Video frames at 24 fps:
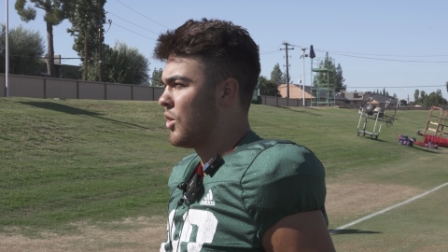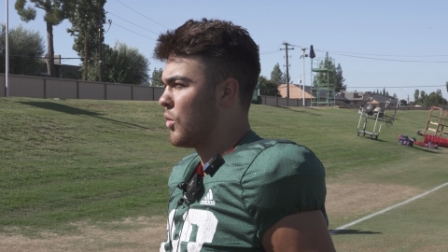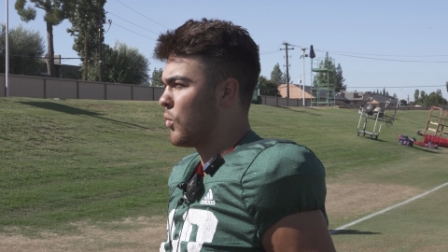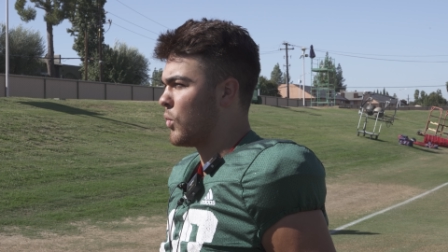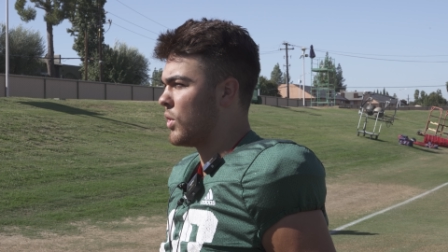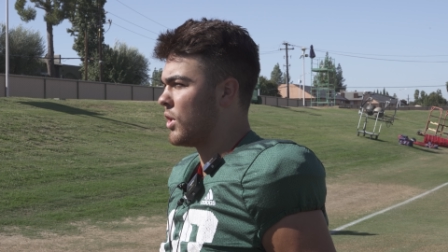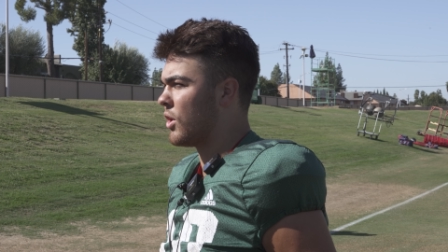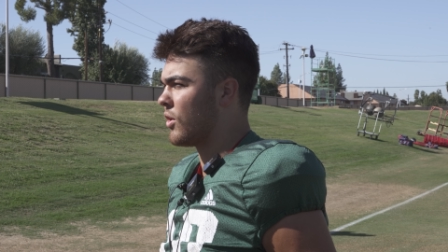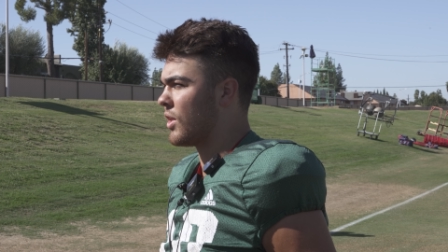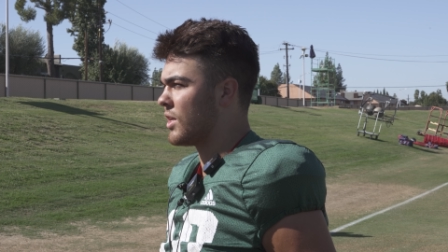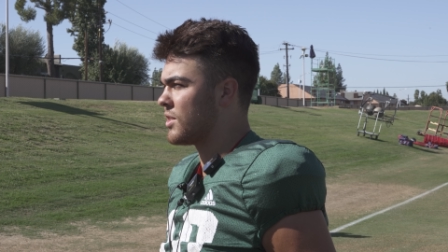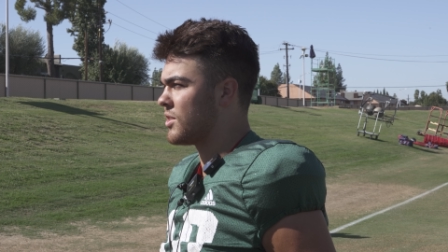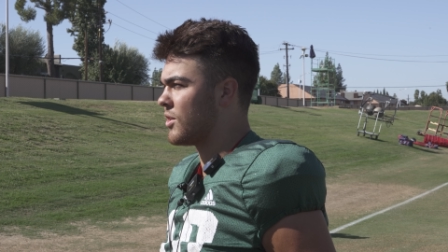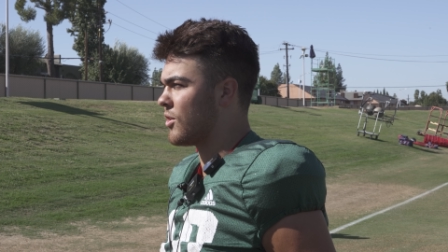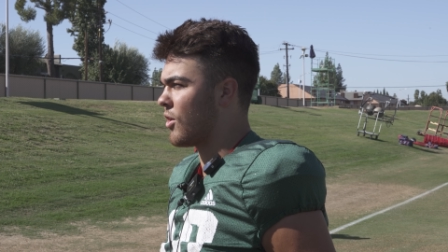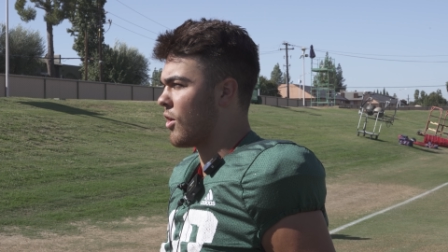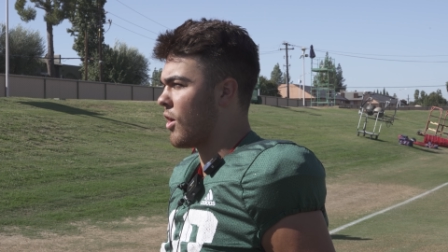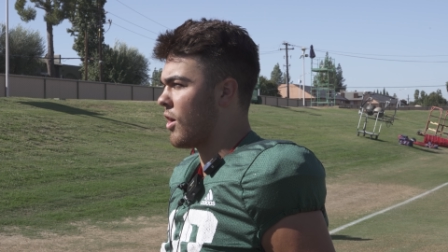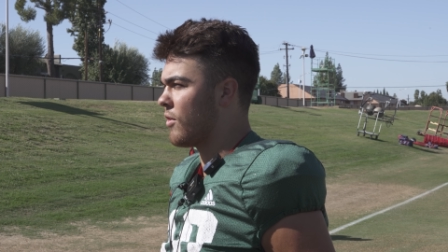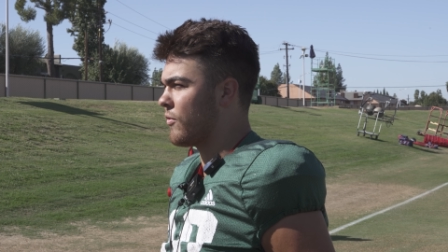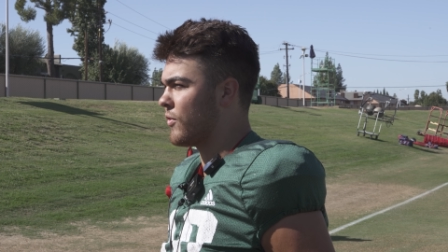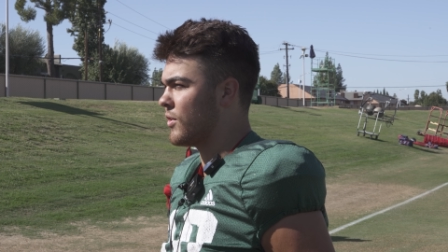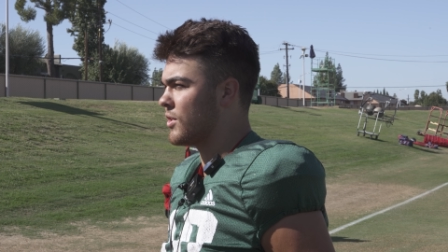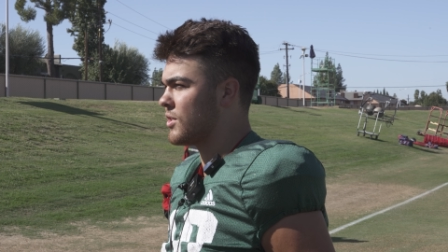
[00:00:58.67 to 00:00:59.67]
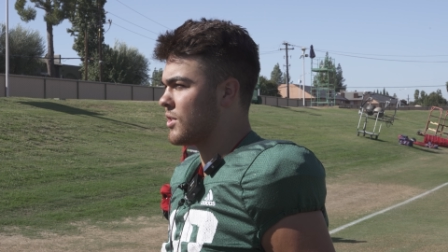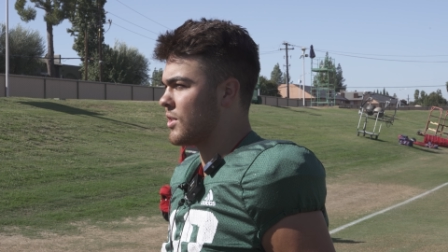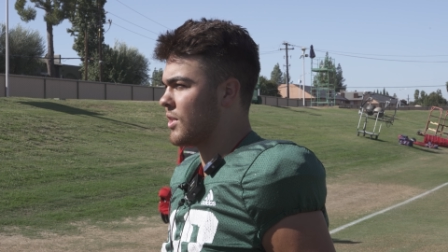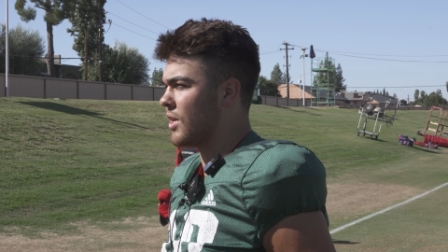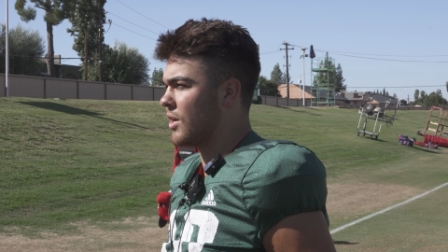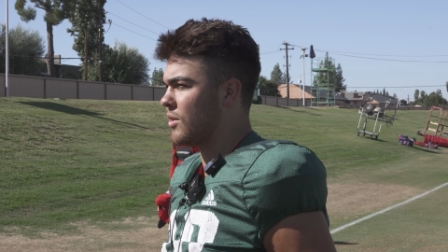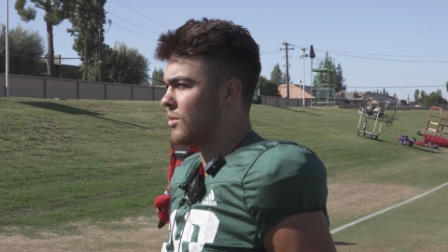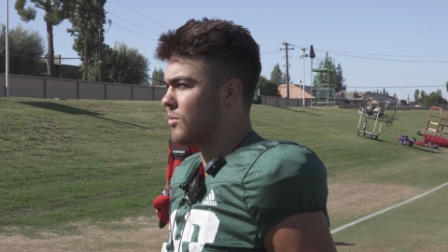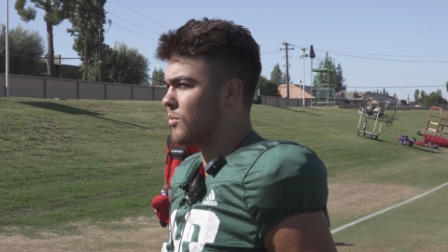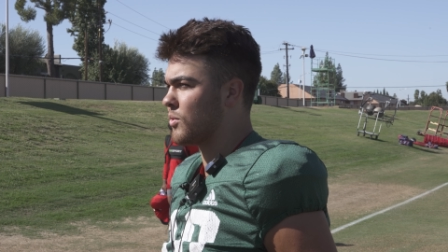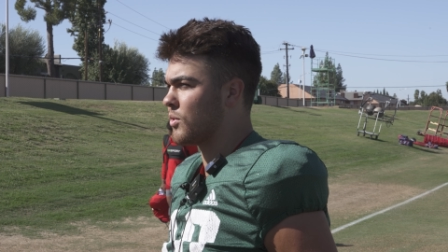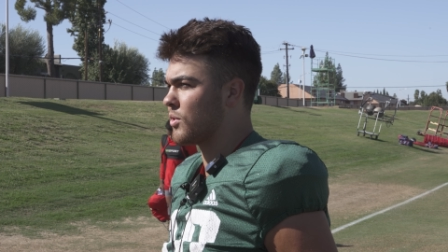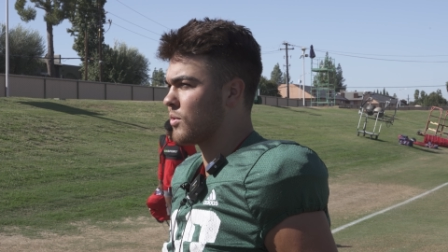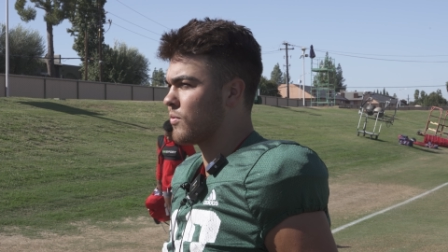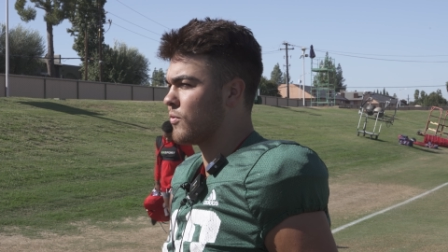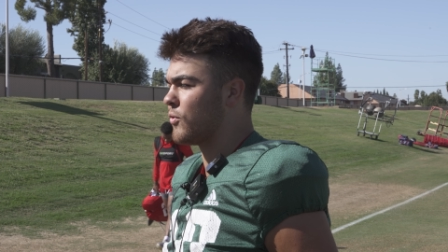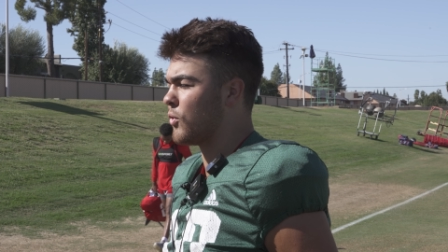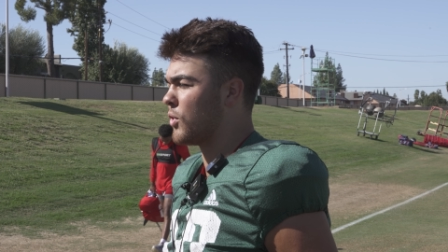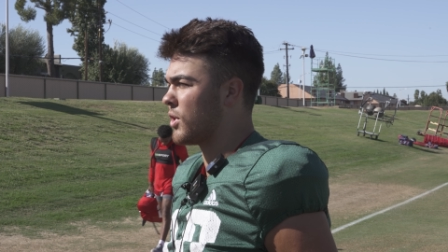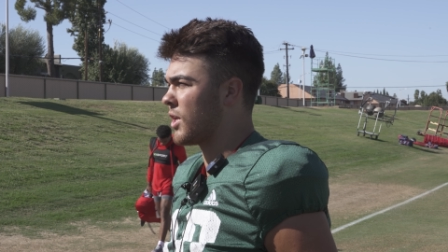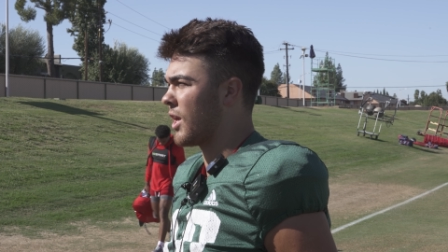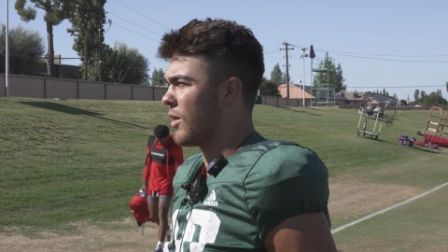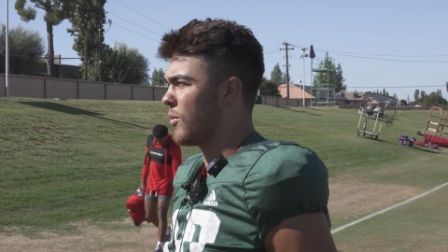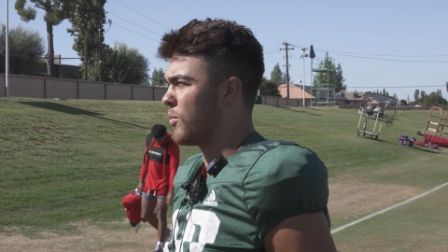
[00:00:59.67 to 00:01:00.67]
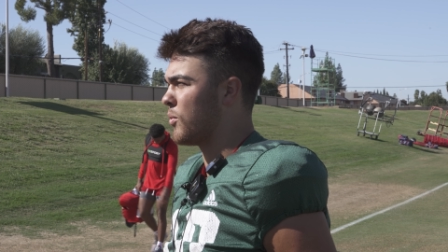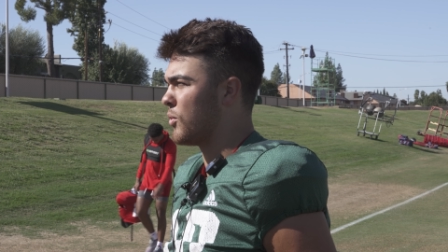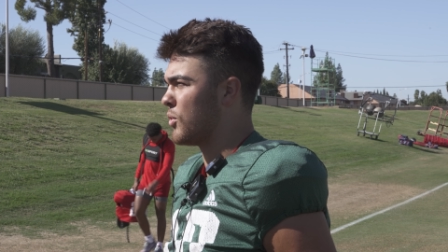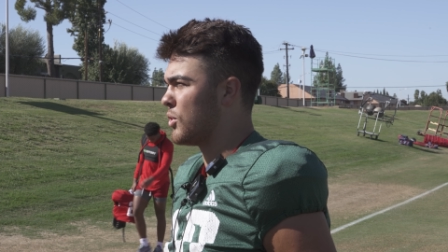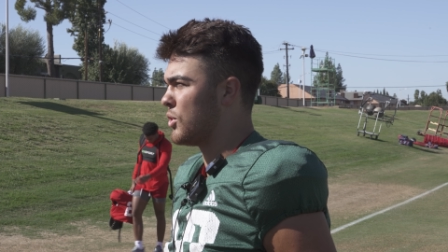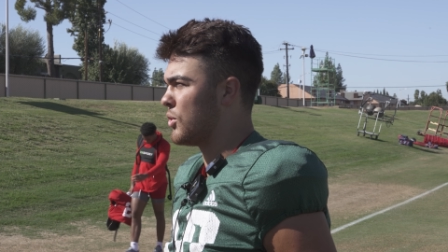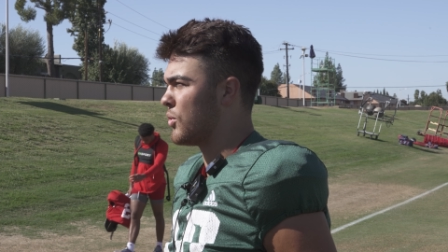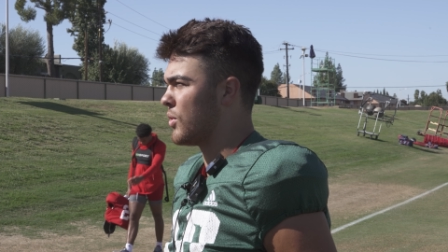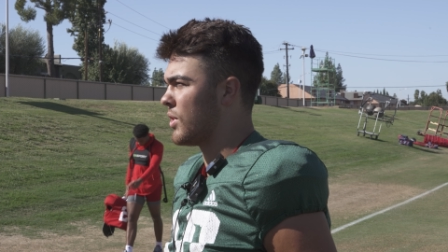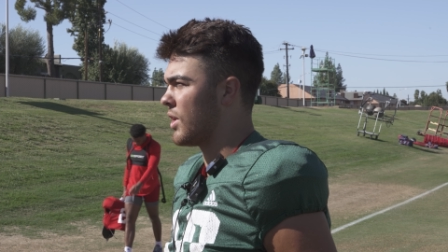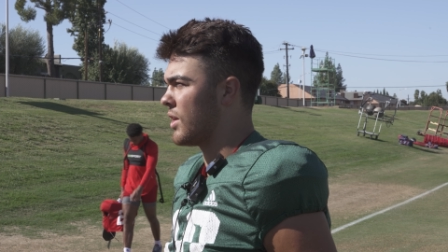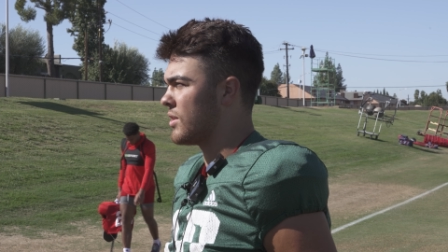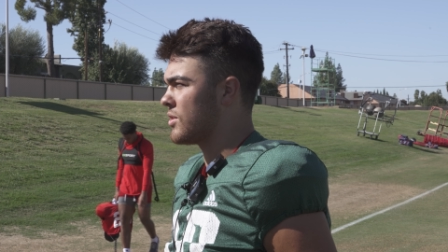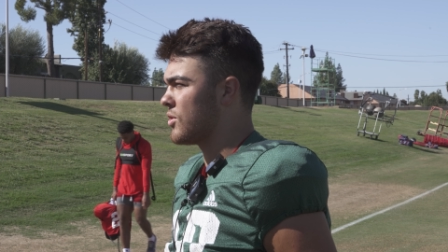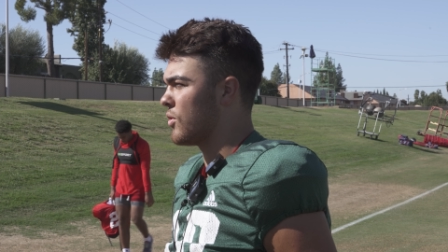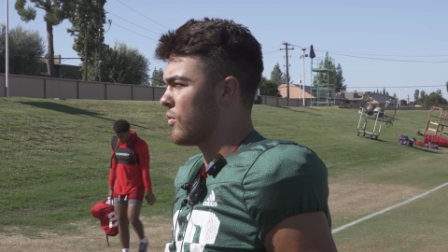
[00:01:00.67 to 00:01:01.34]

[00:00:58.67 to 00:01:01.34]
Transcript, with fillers: we know that's in our offense and that we're fully capable of doing that.